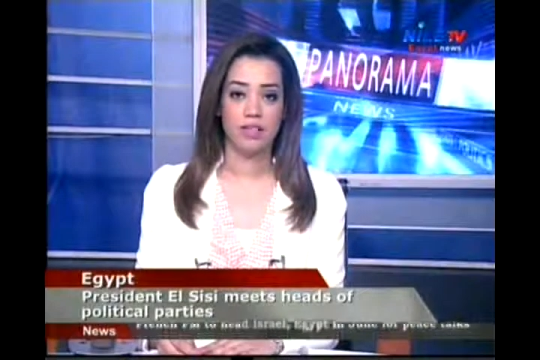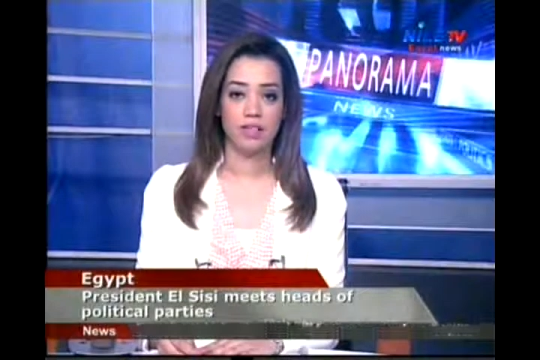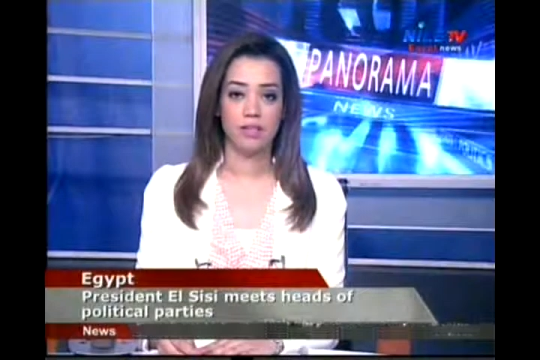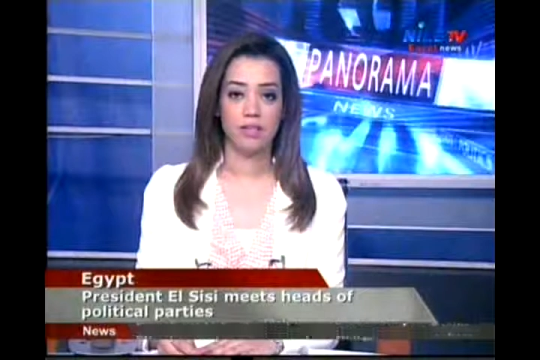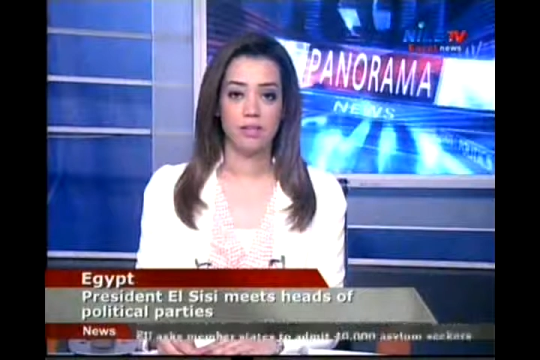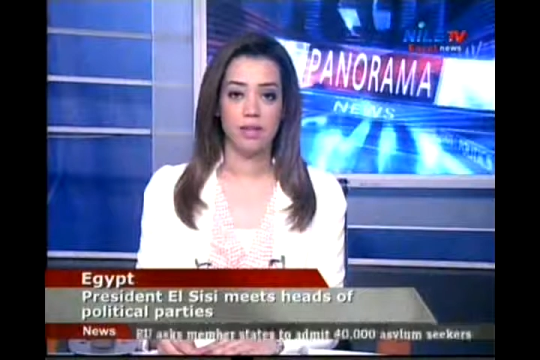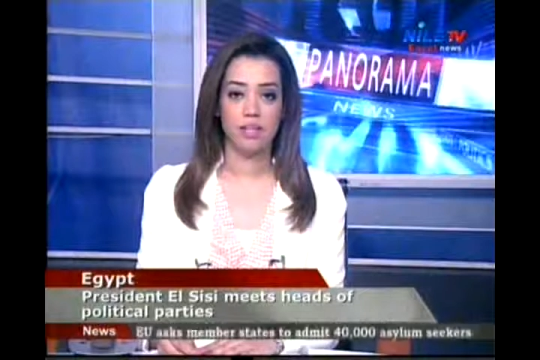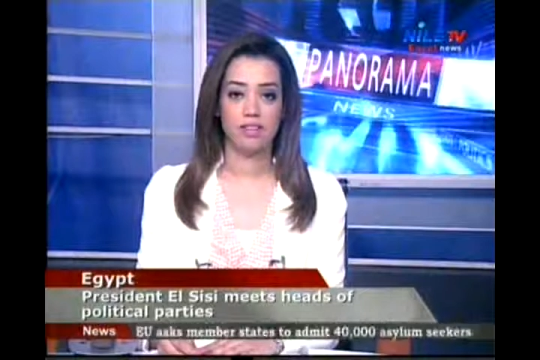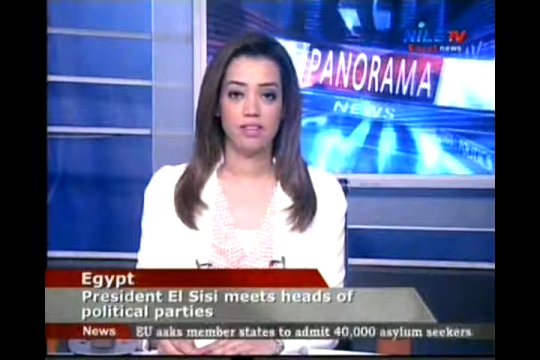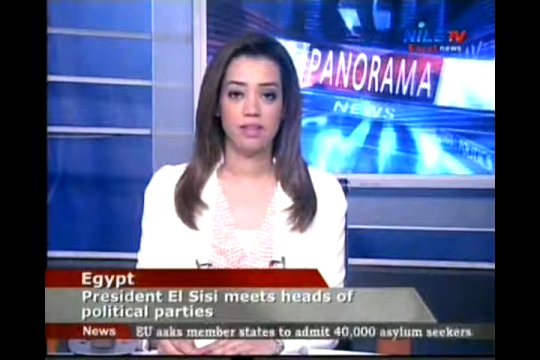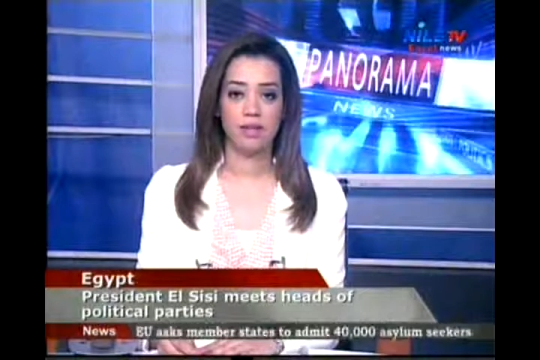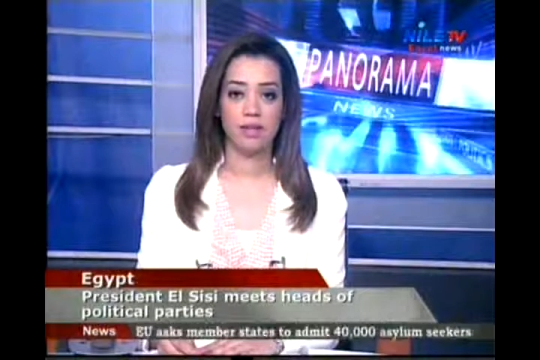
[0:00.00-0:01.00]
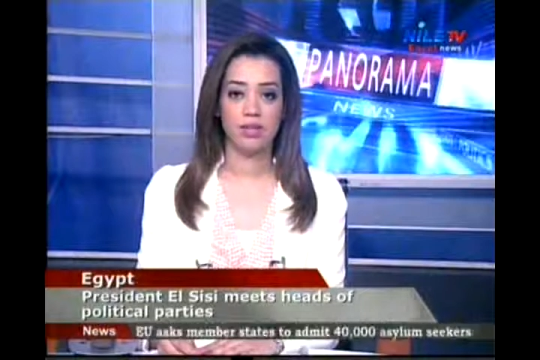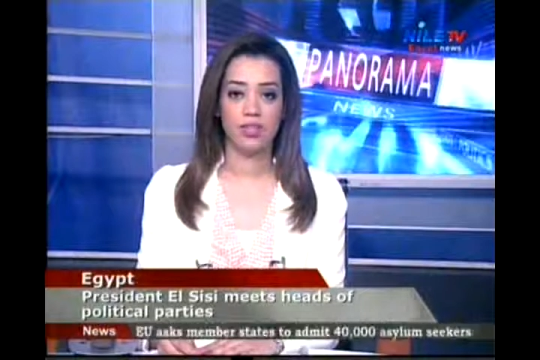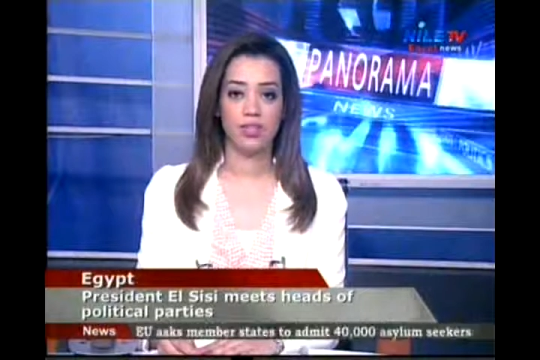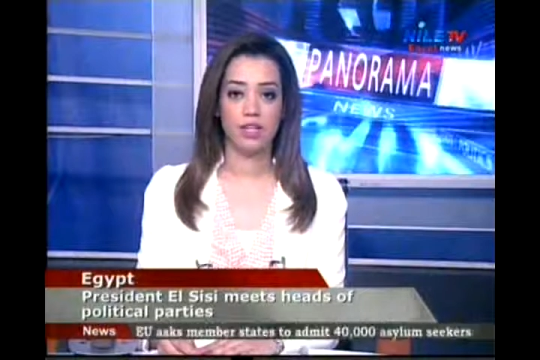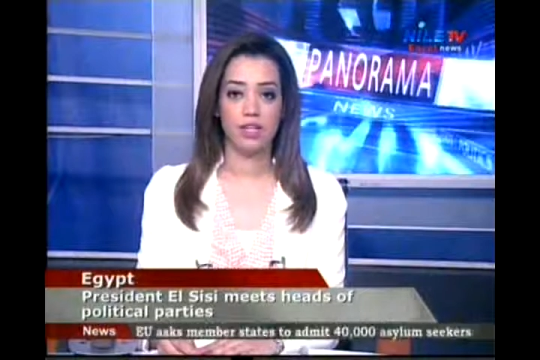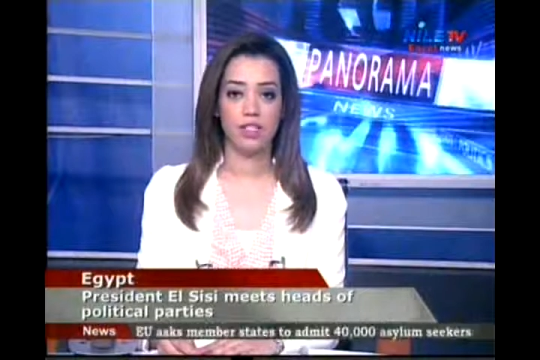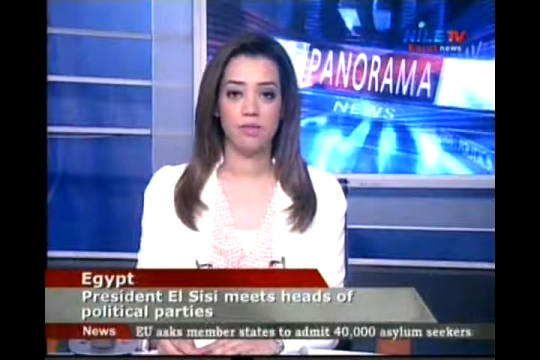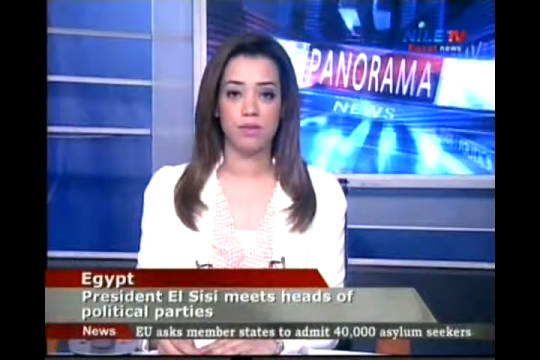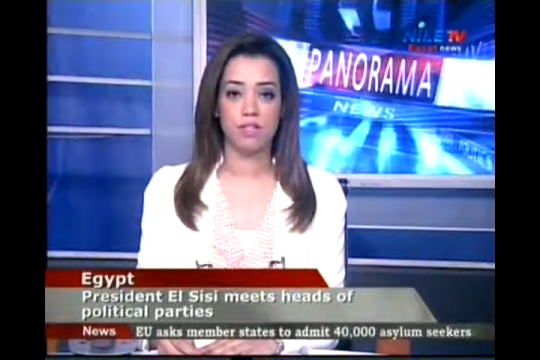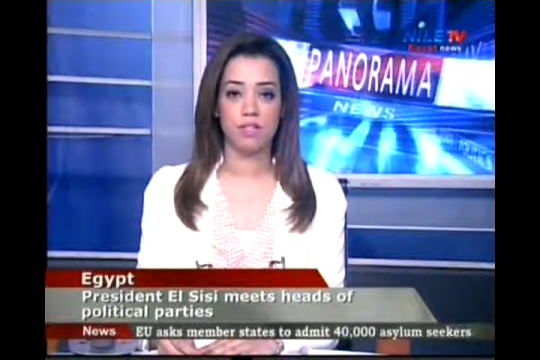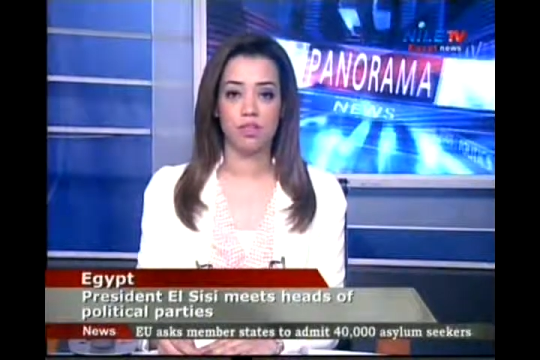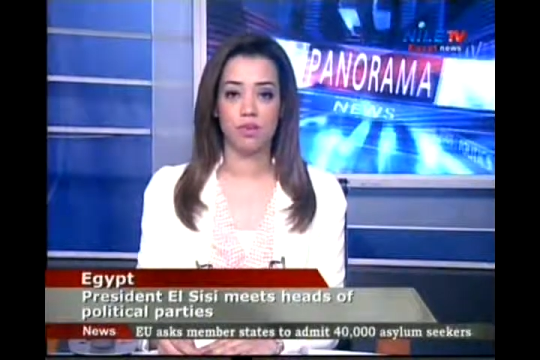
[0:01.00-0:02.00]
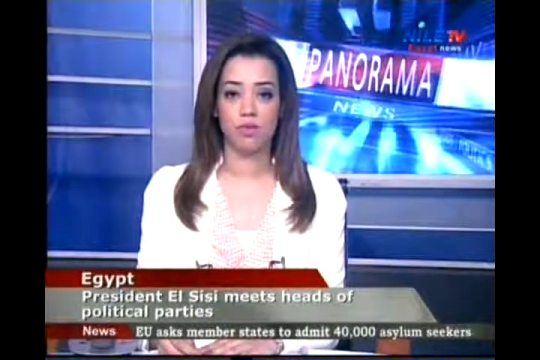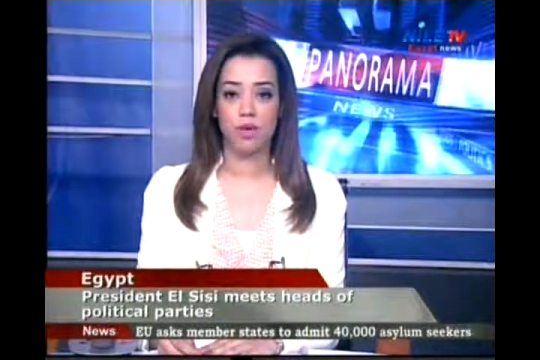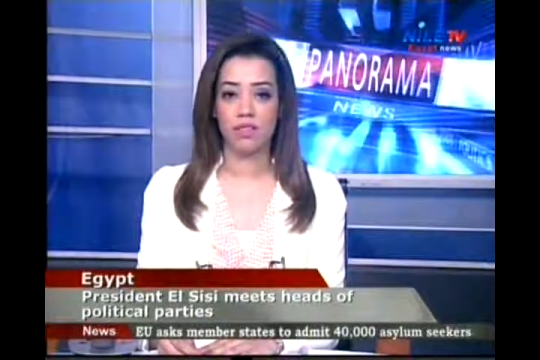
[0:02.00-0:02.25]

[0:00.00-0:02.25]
Sisi made the statement during his meeting on